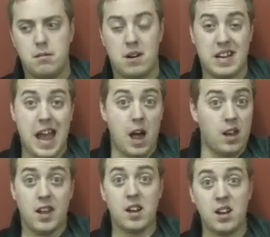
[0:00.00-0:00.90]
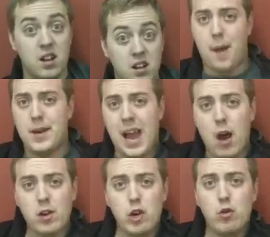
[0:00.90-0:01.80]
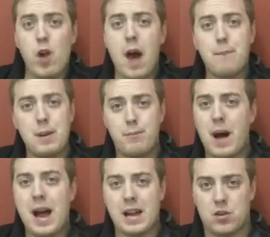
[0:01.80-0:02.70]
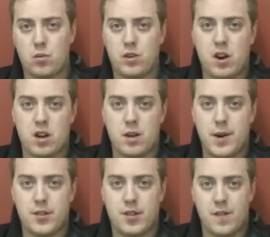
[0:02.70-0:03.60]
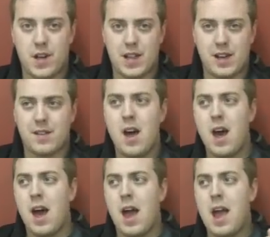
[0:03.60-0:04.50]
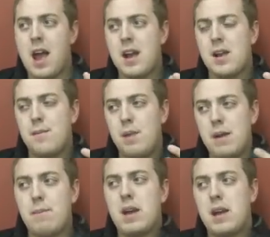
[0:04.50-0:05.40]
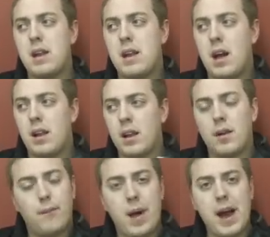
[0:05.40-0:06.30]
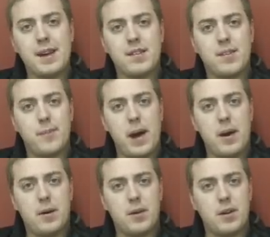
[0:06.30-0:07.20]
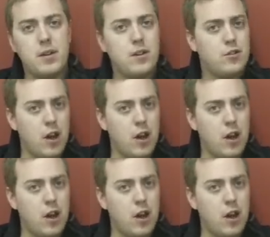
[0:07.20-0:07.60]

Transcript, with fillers: Well, yeah, a little. I mean, how can you not be biased when talking about stuff like this? And me being a little biased about the